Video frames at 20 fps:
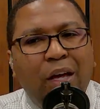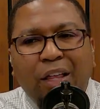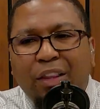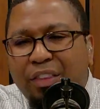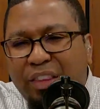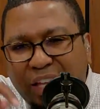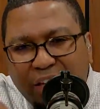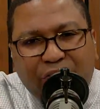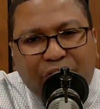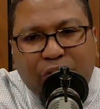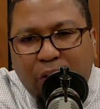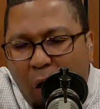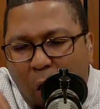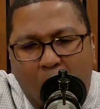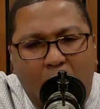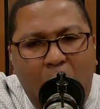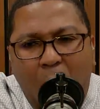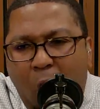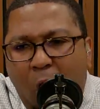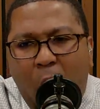This
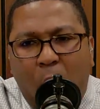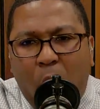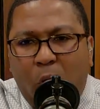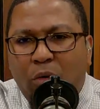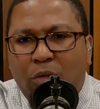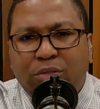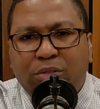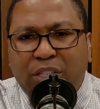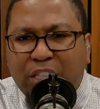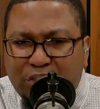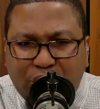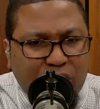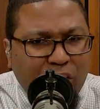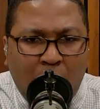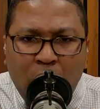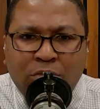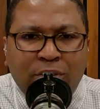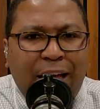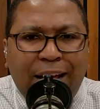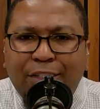all, the
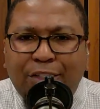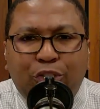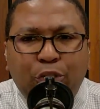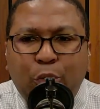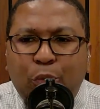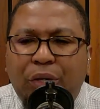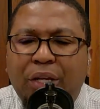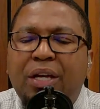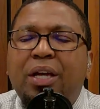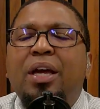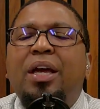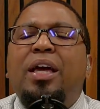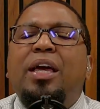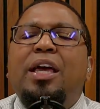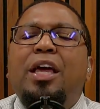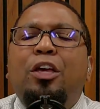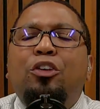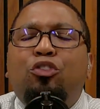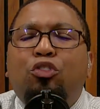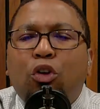salt and light duty,
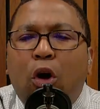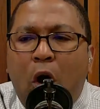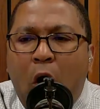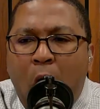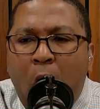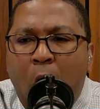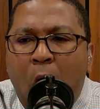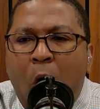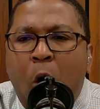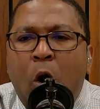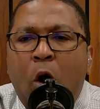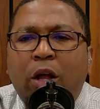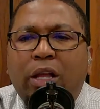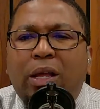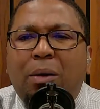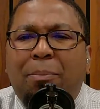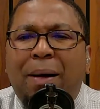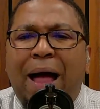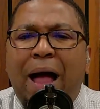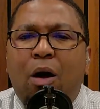is all
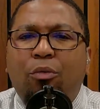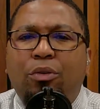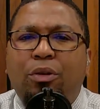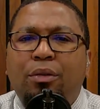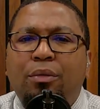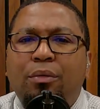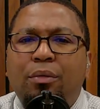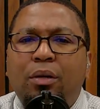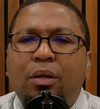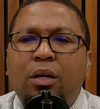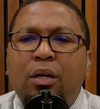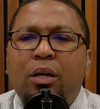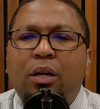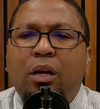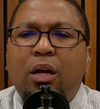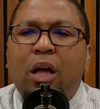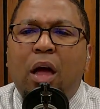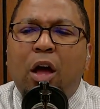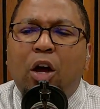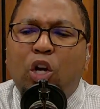about
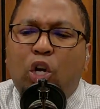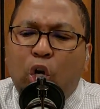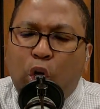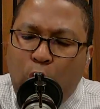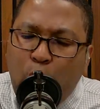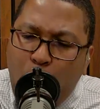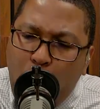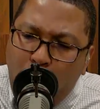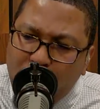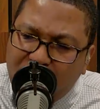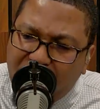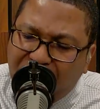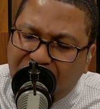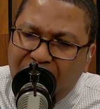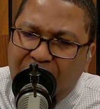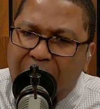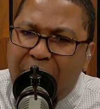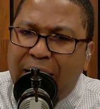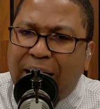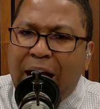
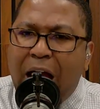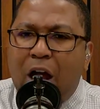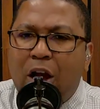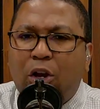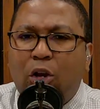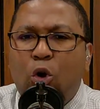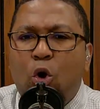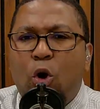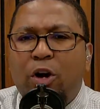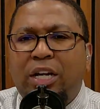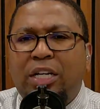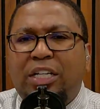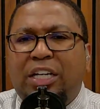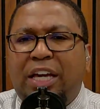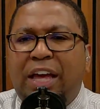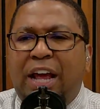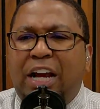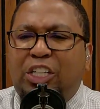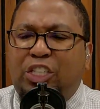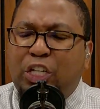glorifying our Lord and
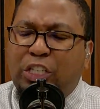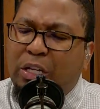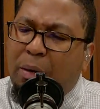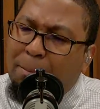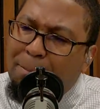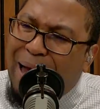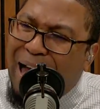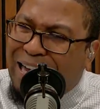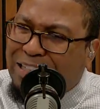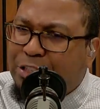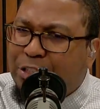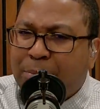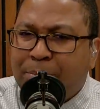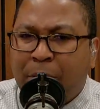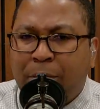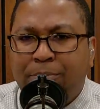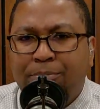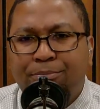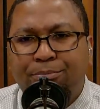King to the maximum.